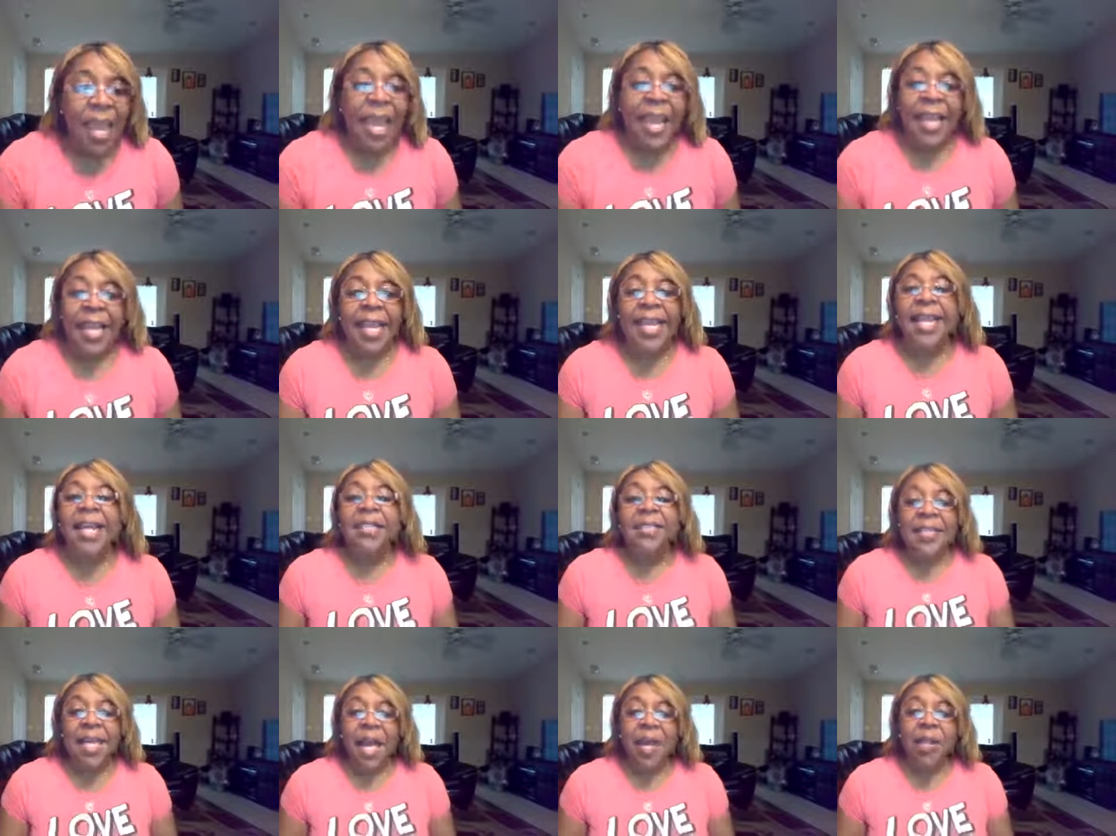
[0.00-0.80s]
And can
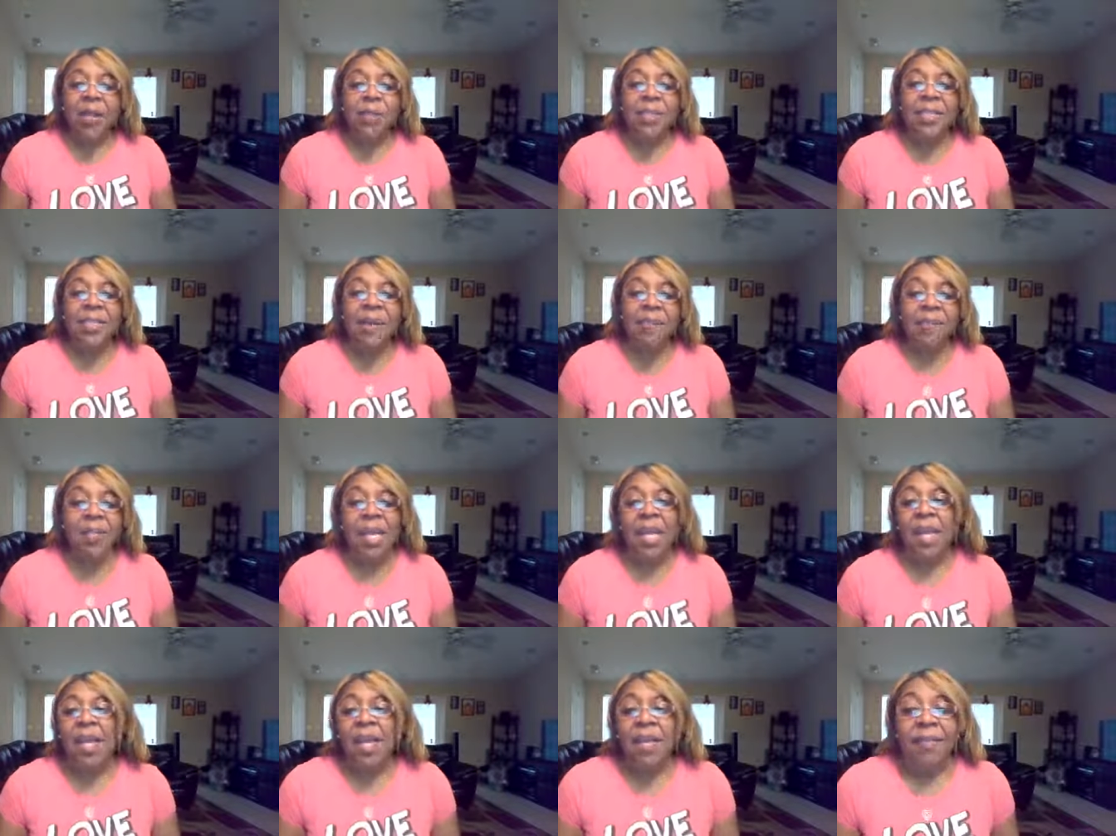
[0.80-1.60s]
I tell you
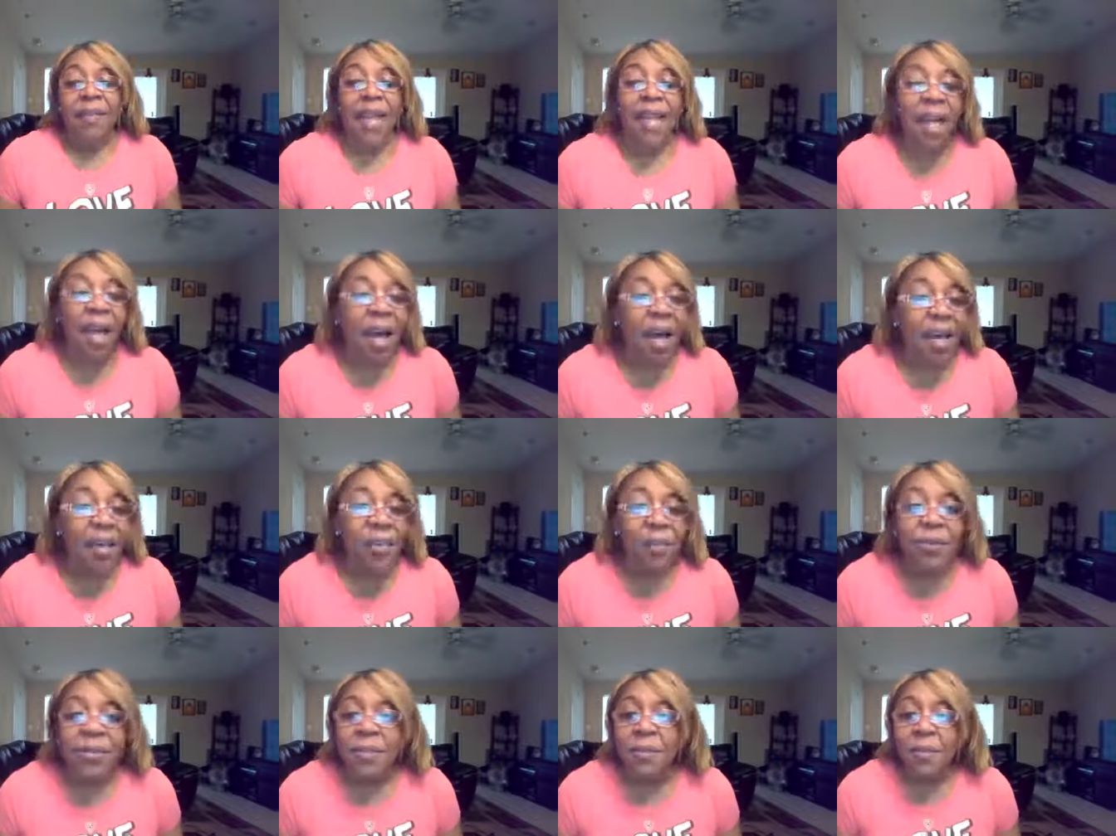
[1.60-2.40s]
something that
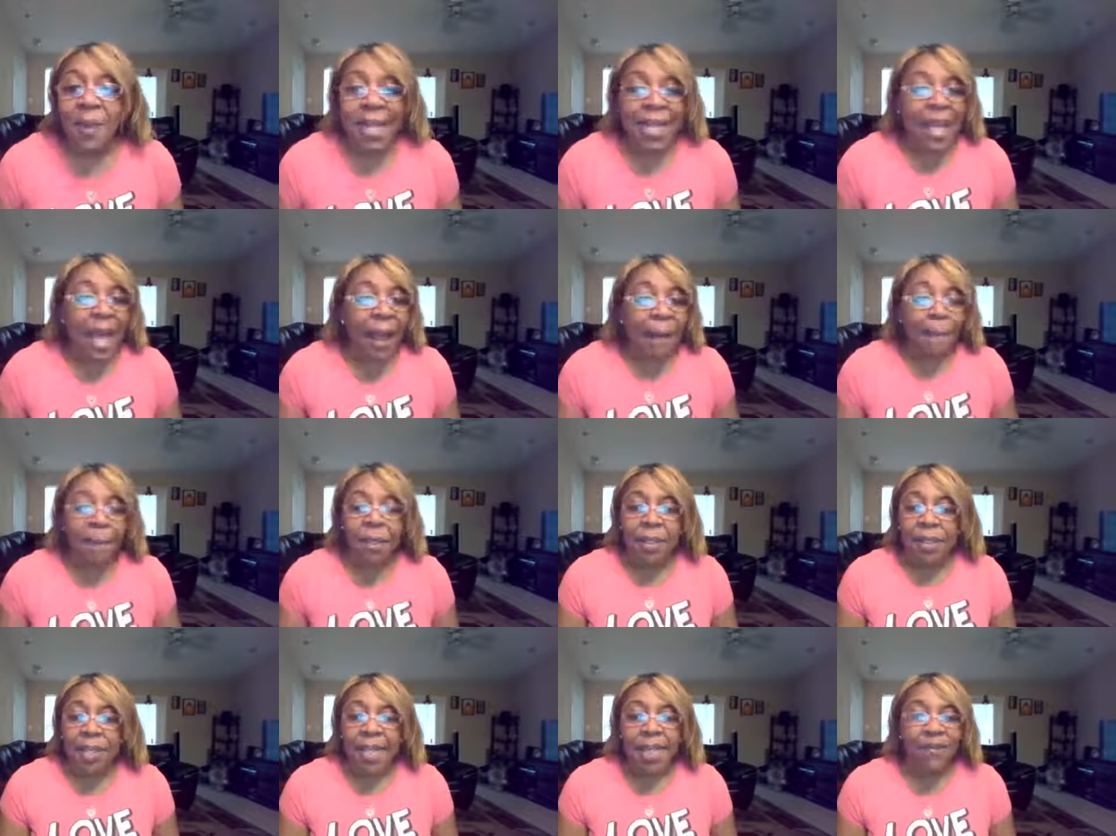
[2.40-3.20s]
others may not
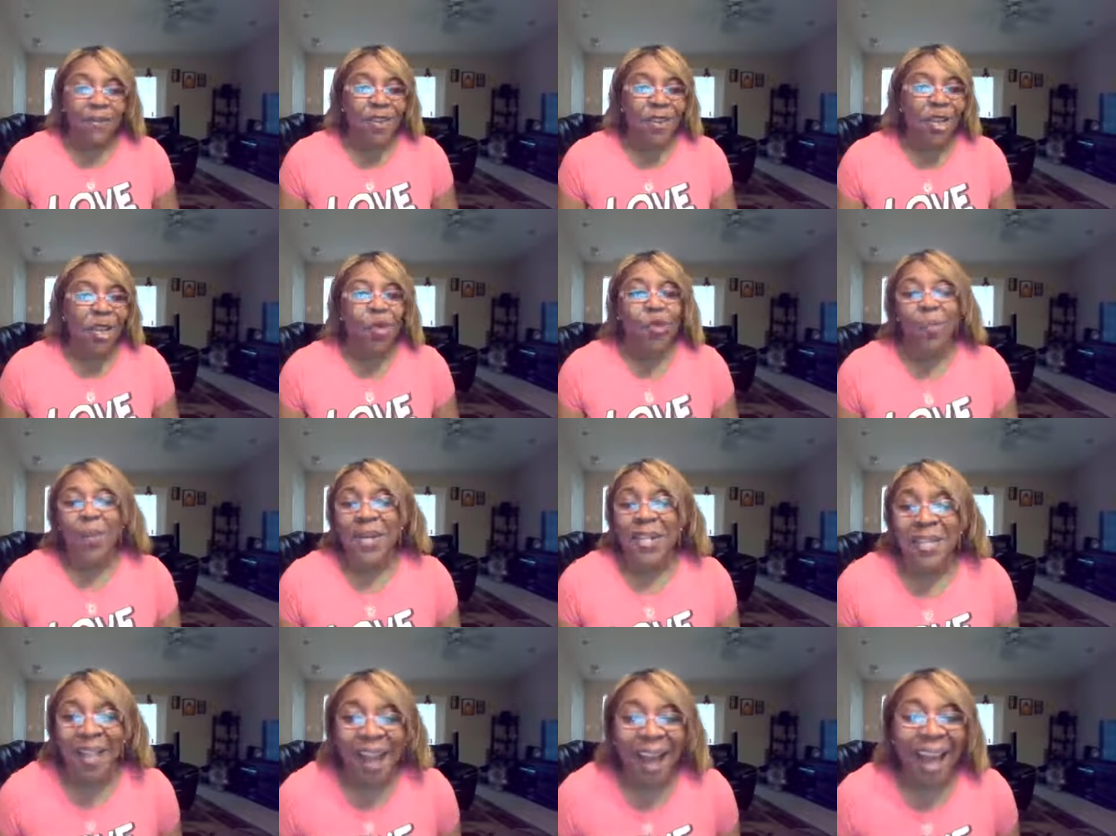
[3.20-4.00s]
believe in you,
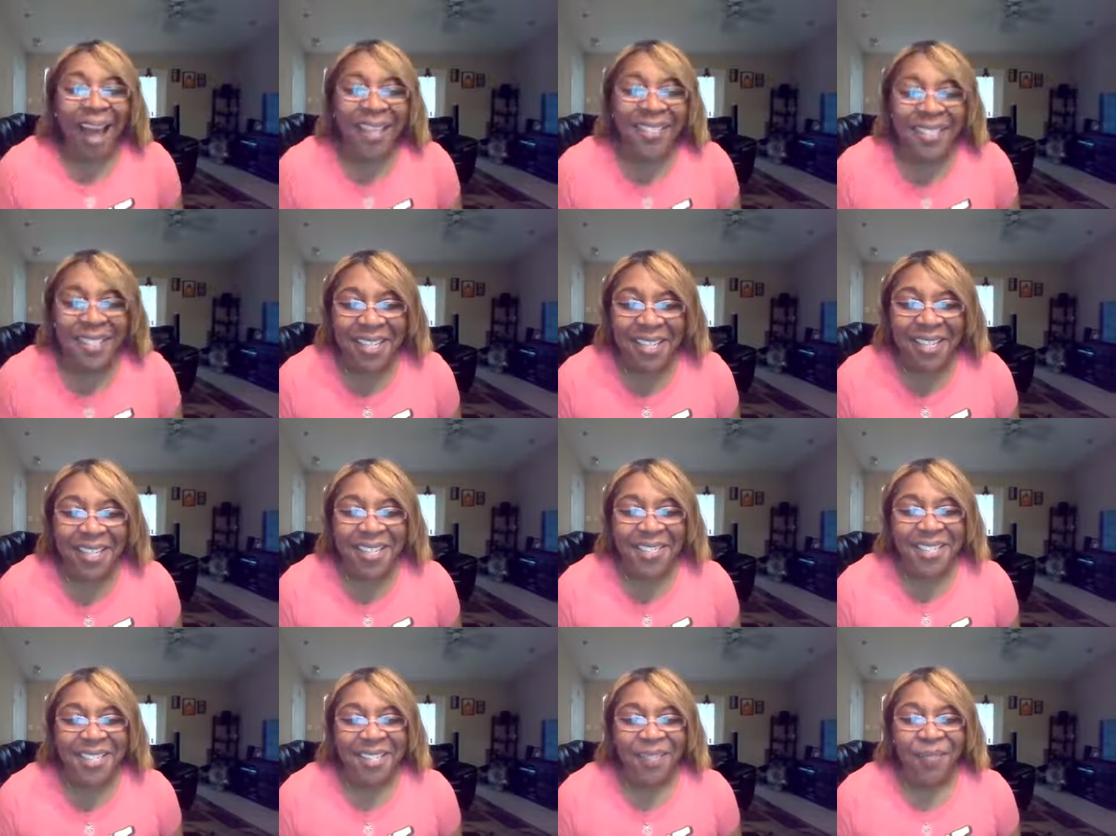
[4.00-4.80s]
but God
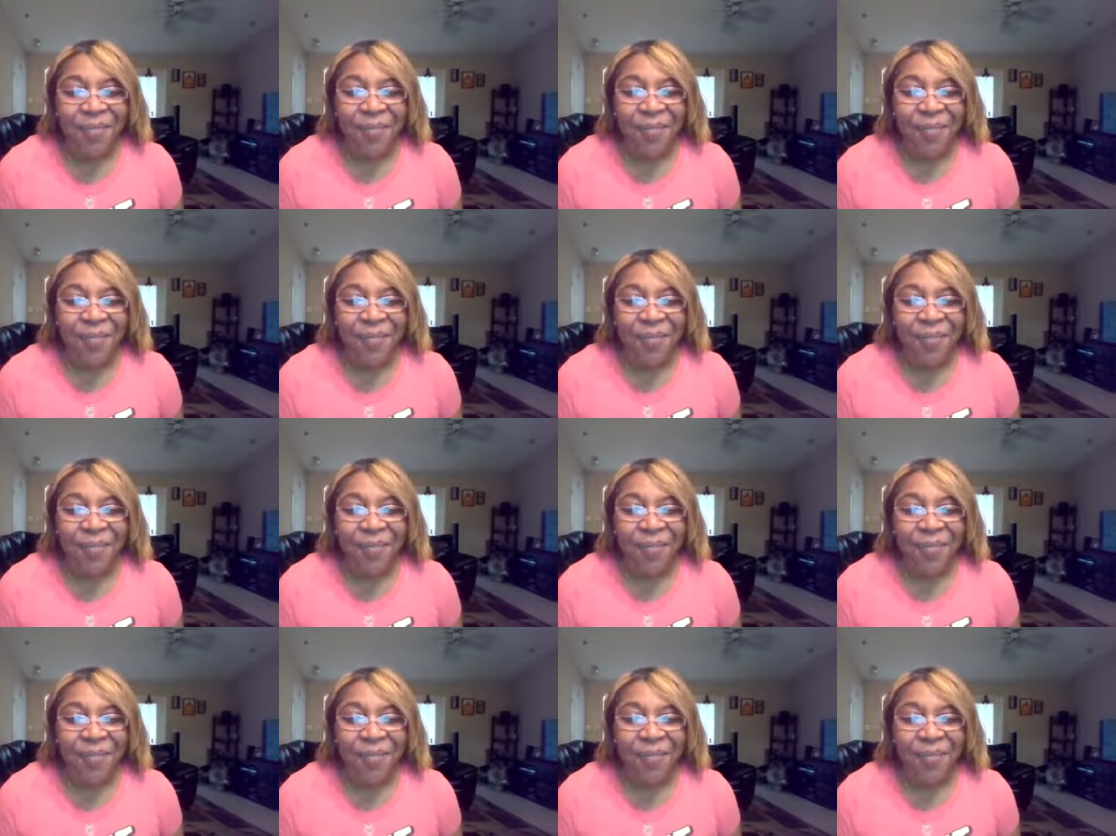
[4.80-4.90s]
does?